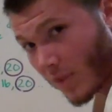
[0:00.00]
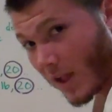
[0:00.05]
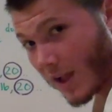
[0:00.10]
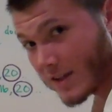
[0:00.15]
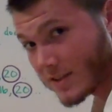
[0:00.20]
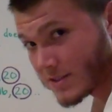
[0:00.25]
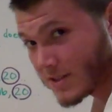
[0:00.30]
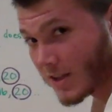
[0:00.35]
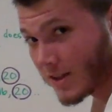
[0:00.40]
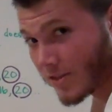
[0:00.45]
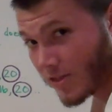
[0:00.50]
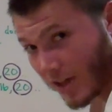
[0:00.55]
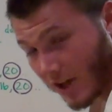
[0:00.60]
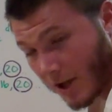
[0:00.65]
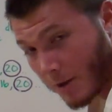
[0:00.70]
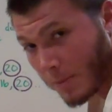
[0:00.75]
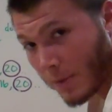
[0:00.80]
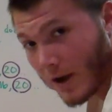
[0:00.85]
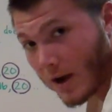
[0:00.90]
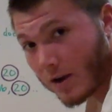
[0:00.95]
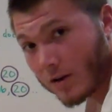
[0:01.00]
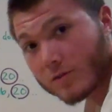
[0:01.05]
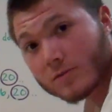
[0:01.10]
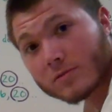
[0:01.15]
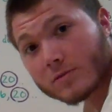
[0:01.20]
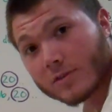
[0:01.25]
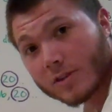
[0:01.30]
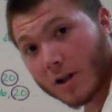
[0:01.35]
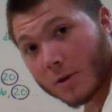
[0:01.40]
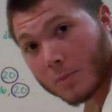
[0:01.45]
I said think about
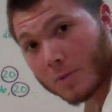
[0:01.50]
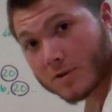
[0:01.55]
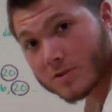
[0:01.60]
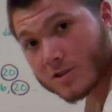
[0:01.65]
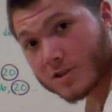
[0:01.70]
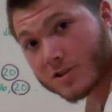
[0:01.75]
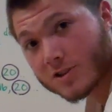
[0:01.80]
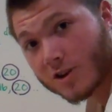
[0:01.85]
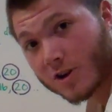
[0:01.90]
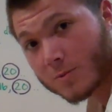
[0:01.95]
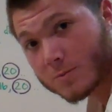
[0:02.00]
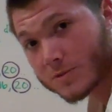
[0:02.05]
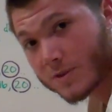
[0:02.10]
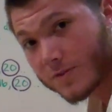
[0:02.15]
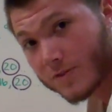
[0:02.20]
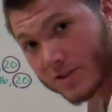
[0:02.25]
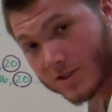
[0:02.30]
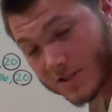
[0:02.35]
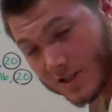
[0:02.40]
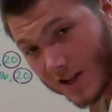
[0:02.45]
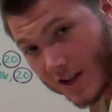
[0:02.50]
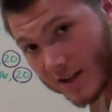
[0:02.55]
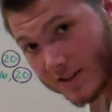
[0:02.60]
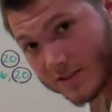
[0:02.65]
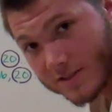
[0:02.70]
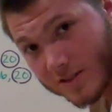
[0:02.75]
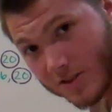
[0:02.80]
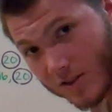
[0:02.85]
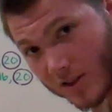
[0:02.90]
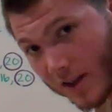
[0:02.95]
numbers in terms of the
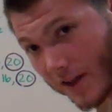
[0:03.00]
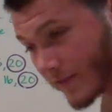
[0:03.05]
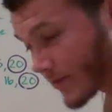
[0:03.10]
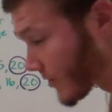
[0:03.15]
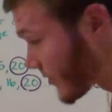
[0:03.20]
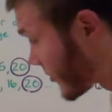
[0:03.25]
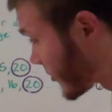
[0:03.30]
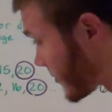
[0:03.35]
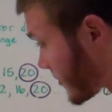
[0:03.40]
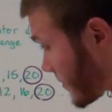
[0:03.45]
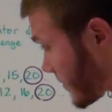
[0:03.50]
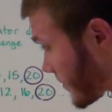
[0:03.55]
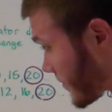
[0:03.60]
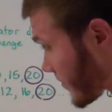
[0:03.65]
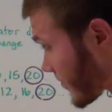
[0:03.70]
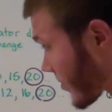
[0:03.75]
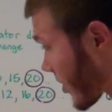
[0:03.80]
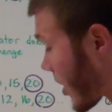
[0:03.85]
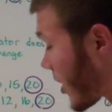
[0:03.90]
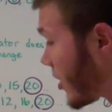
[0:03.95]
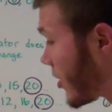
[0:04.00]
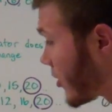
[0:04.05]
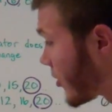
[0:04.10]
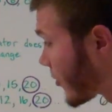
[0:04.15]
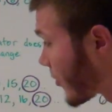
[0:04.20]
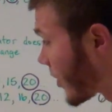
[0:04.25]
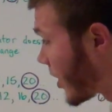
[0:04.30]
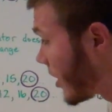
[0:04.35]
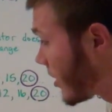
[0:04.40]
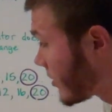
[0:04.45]
signs to the left of them.
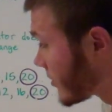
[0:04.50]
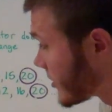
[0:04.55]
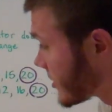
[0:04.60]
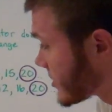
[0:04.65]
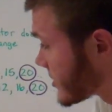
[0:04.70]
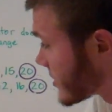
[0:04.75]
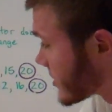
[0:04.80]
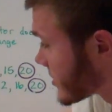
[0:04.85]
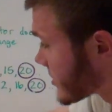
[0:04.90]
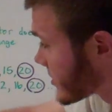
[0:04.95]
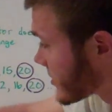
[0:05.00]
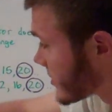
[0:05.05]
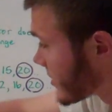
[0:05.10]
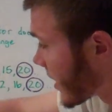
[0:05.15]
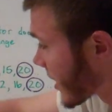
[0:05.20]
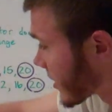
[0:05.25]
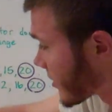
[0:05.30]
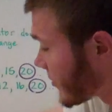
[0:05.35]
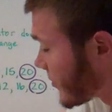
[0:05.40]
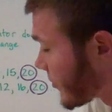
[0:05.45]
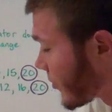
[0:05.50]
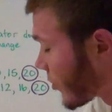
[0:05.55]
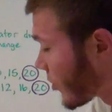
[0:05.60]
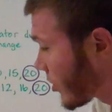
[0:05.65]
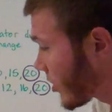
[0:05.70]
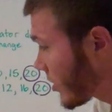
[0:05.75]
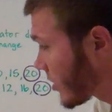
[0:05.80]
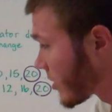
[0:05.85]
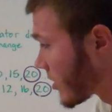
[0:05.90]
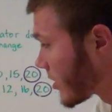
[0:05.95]
Well, this is negative
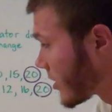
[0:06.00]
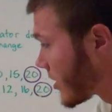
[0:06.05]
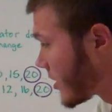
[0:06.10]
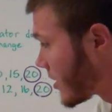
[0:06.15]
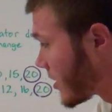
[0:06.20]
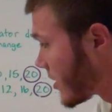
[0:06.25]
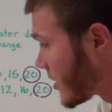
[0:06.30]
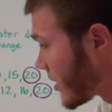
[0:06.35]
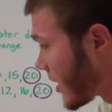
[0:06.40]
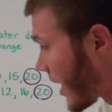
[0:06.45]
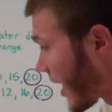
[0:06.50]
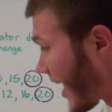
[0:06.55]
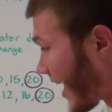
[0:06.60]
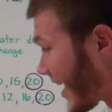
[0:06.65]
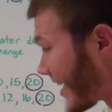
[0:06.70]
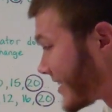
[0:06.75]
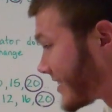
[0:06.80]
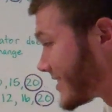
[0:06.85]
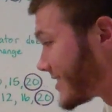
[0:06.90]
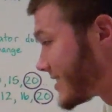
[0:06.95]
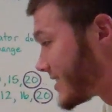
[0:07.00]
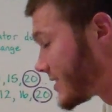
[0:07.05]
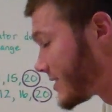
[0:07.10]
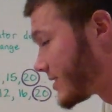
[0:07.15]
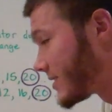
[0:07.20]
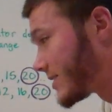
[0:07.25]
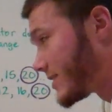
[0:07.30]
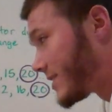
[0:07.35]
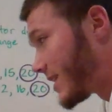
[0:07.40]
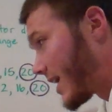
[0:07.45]
4, and
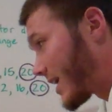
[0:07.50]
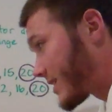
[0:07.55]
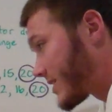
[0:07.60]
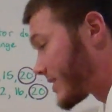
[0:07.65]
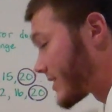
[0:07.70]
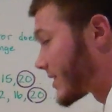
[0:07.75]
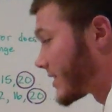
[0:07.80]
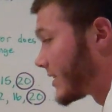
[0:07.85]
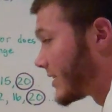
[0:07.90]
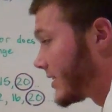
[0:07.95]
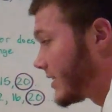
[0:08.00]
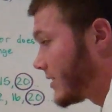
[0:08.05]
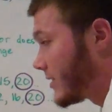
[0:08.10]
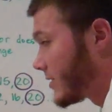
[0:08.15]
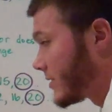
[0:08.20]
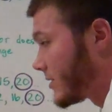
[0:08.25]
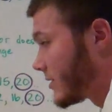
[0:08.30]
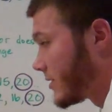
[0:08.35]
technically,